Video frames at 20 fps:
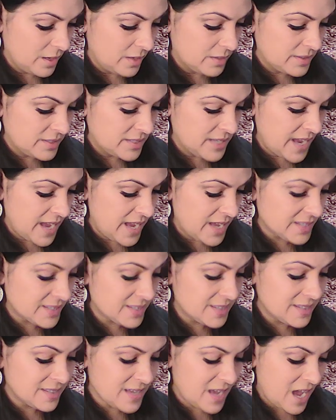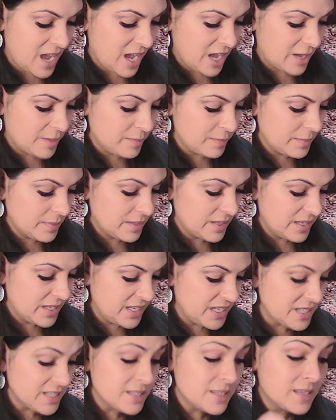Takes time.
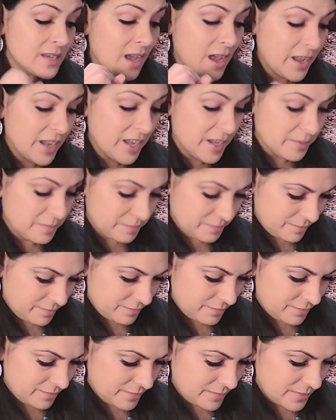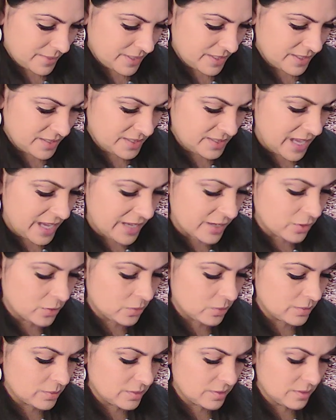In time.
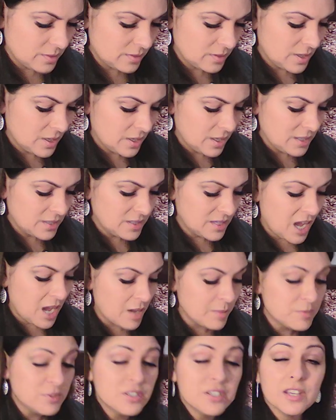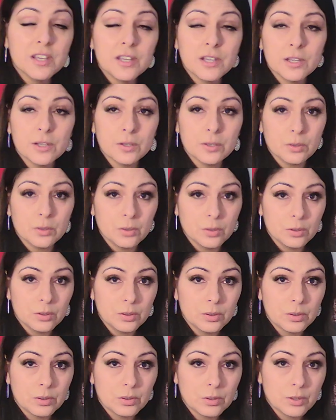Cycles. Time to heal.
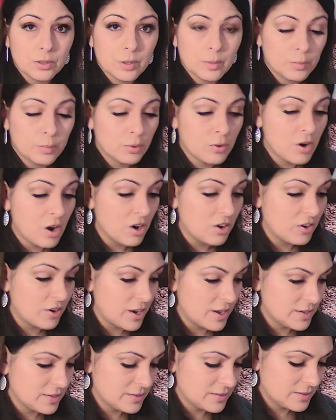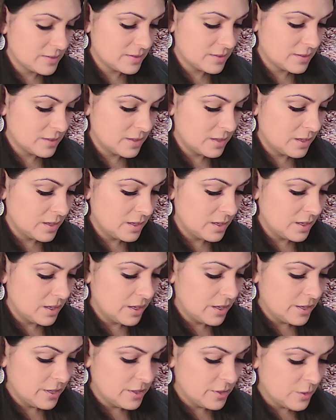Progress.
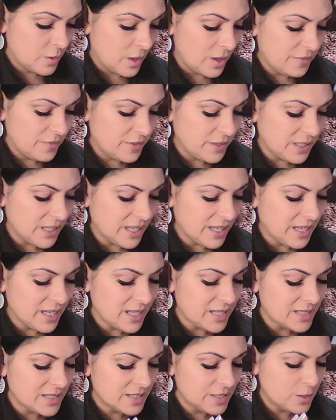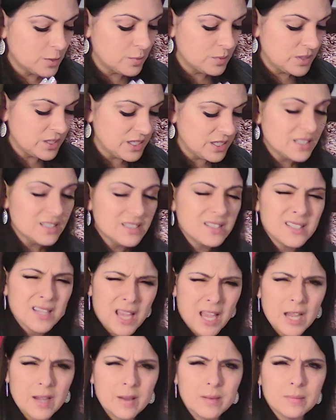So I feel like you need
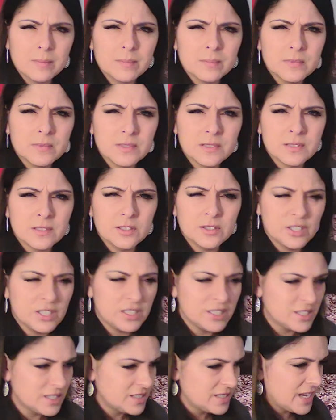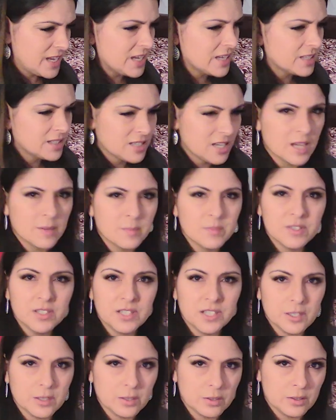time. You need to take time to
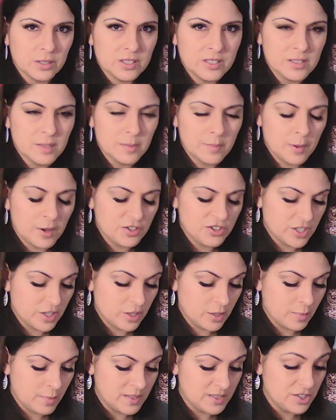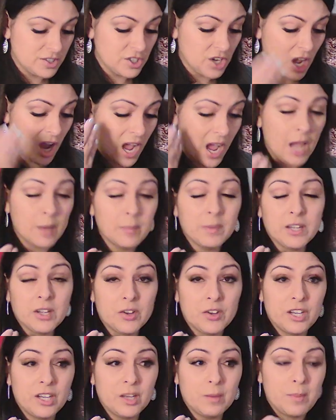heal is the channel message I'm
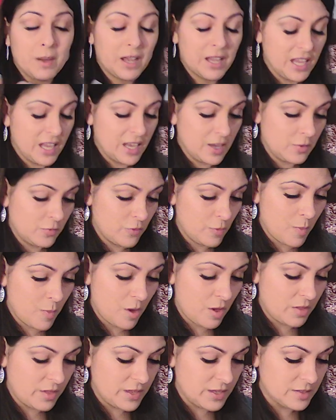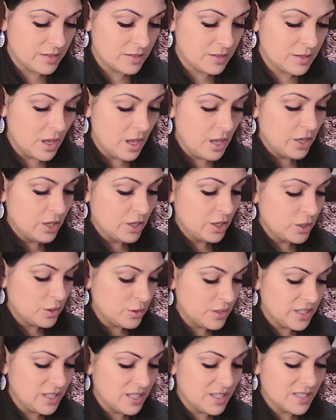hearing in my head from all these. You
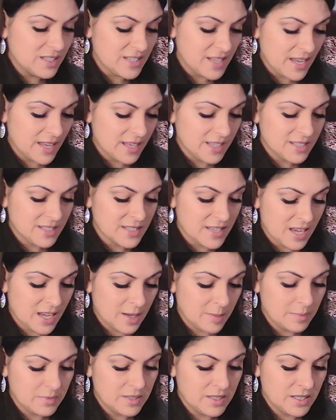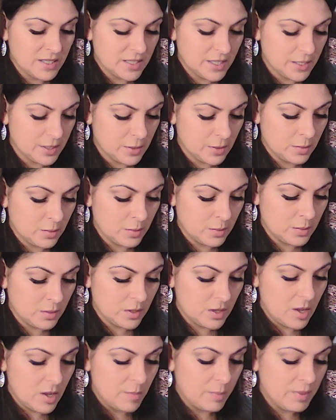need to take time to heal
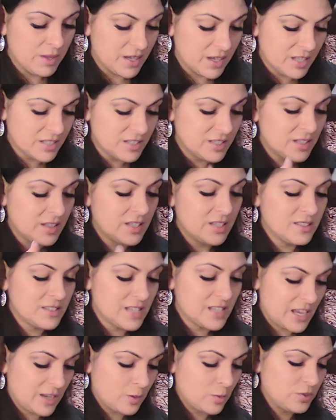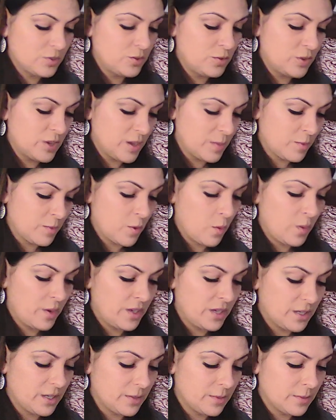because of these cycles you kept going
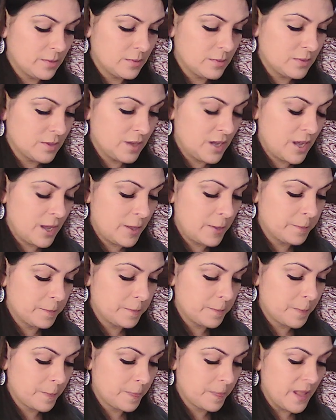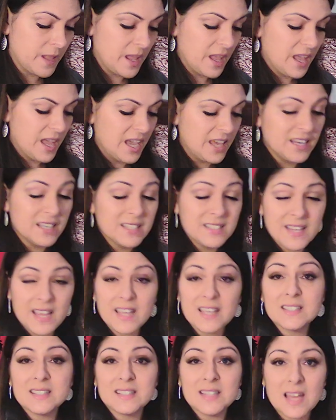in, okay? And it
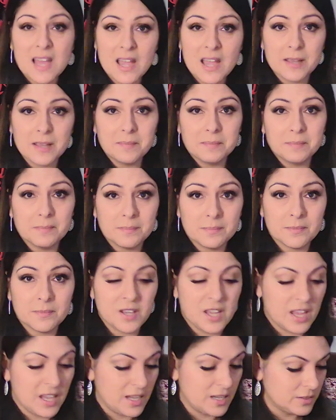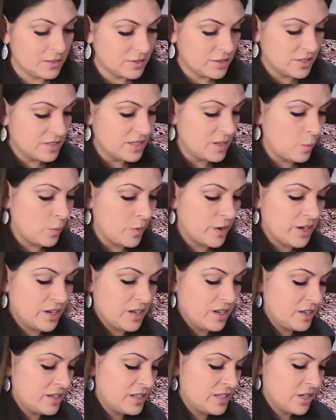takes time, okay? So I wanted
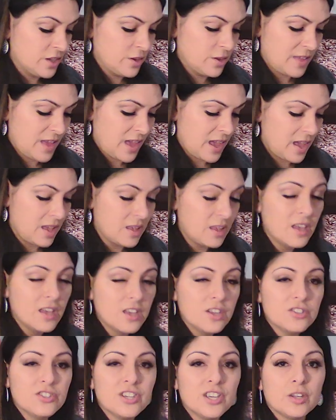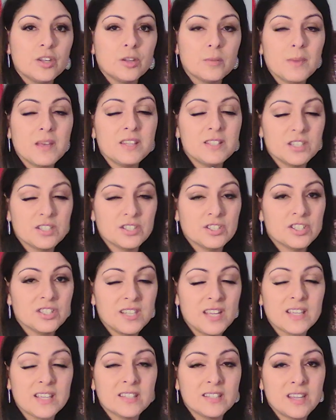to tell you that. Channel message, it
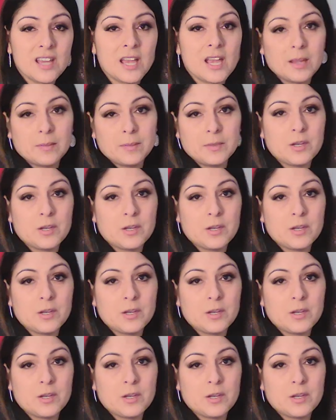takes time.